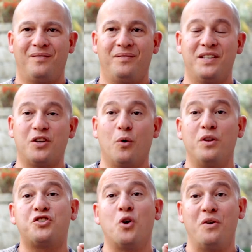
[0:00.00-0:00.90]
And so
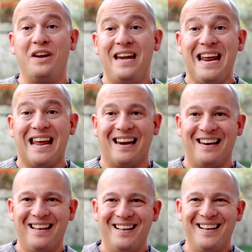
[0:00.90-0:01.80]
it's so neat
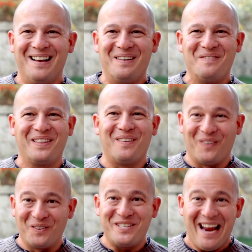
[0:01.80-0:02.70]
with the
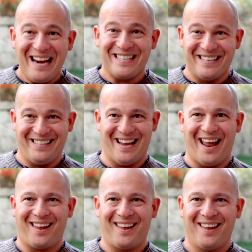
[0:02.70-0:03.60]
flotation
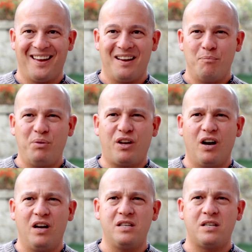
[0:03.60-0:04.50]
tank,
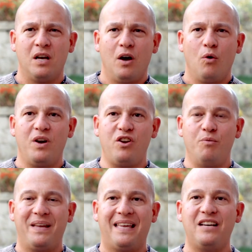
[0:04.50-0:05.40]
because when you
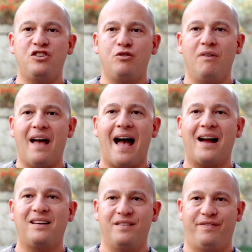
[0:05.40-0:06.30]
begin to
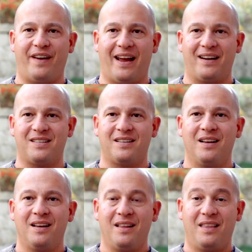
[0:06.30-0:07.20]
activate
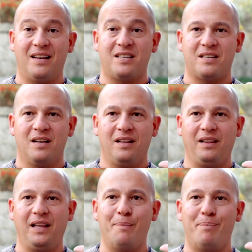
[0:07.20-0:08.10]
this
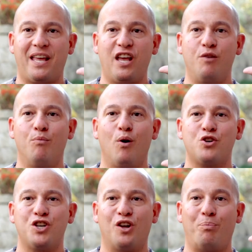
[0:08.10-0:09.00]
limbic
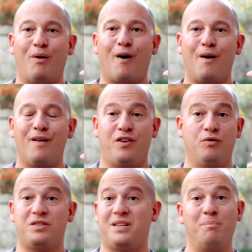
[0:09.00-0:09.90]
emotional part of
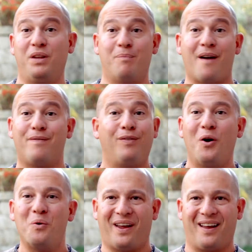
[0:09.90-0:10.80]
you simply by
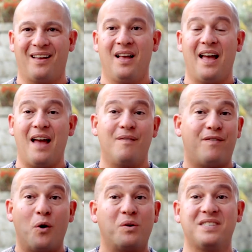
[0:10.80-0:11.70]
floating and
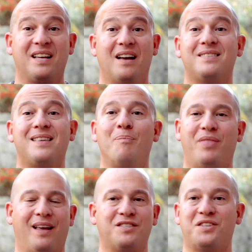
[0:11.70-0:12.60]
focusing on
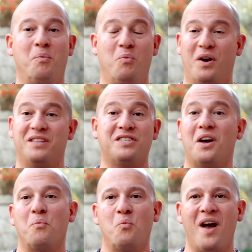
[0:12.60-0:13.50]
something, someone, in
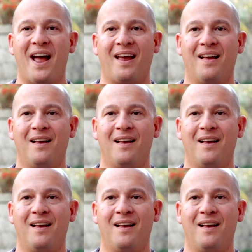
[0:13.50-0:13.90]
some way,